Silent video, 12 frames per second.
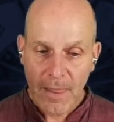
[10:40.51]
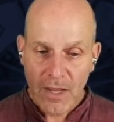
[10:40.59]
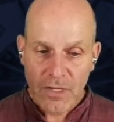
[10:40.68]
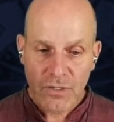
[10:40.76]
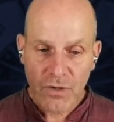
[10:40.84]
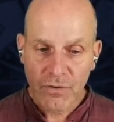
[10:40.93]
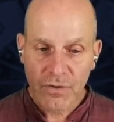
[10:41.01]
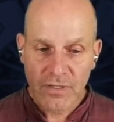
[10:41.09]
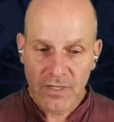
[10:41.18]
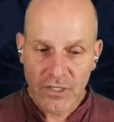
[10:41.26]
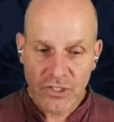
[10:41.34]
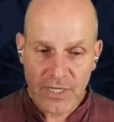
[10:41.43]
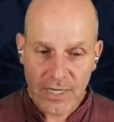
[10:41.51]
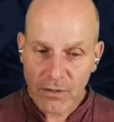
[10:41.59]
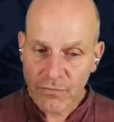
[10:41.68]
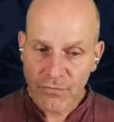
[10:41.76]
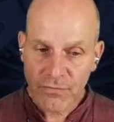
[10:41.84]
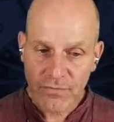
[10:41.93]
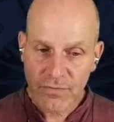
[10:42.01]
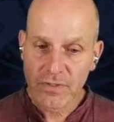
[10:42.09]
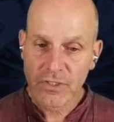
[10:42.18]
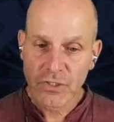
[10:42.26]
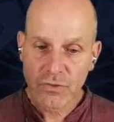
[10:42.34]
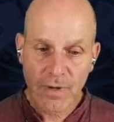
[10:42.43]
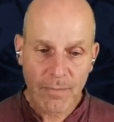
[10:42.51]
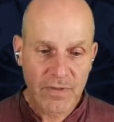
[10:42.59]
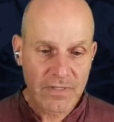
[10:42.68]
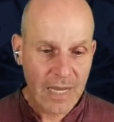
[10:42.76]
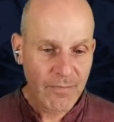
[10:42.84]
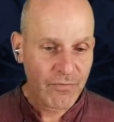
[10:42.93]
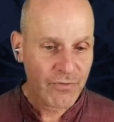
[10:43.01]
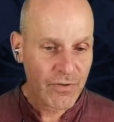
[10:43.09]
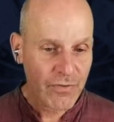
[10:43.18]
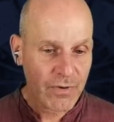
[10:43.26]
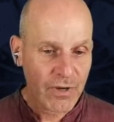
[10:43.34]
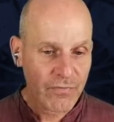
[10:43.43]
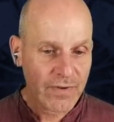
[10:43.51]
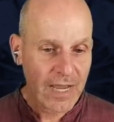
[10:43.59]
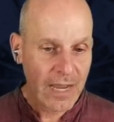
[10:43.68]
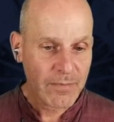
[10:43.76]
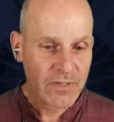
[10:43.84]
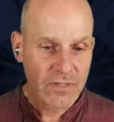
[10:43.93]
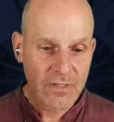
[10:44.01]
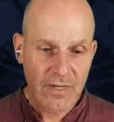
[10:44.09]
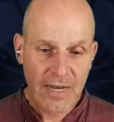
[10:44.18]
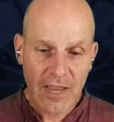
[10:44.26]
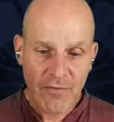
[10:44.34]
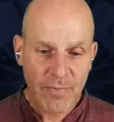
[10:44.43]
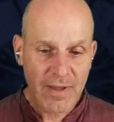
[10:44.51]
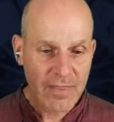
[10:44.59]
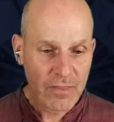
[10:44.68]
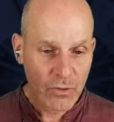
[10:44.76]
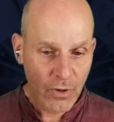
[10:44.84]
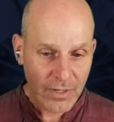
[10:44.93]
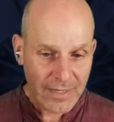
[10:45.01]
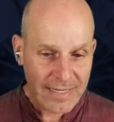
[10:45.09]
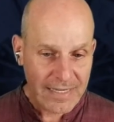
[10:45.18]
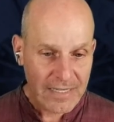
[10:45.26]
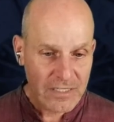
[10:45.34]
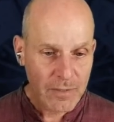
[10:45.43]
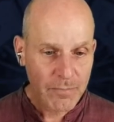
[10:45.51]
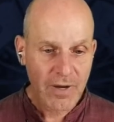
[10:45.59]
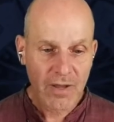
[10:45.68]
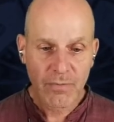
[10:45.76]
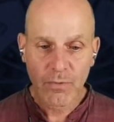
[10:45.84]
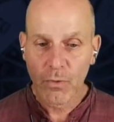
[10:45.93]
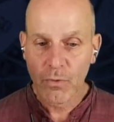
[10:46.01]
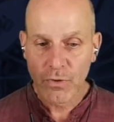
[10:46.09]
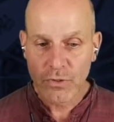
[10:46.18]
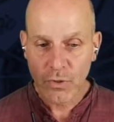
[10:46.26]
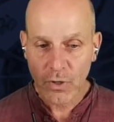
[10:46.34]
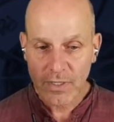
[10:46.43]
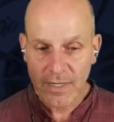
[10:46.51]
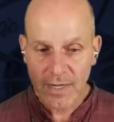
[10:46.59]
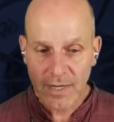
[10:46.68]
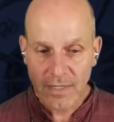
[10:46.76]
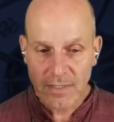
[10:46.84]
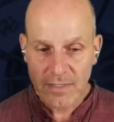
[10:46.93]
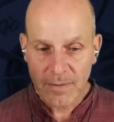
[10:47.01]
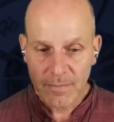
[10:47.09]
So in general, just to wrap this up, for a Three of Diamonds life path, not an easy path with all those odd cards.